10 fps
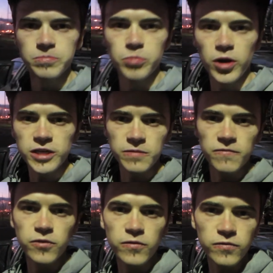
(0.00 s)
buy
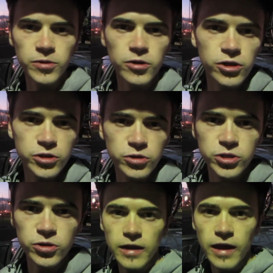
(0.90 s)
some food from the grocery
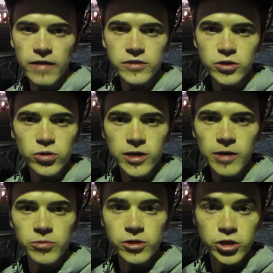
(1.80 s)
store and have to cook it
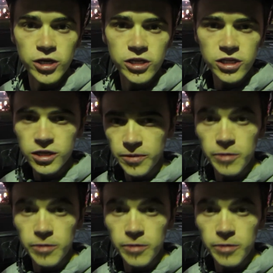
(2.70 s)
up on the Trangia.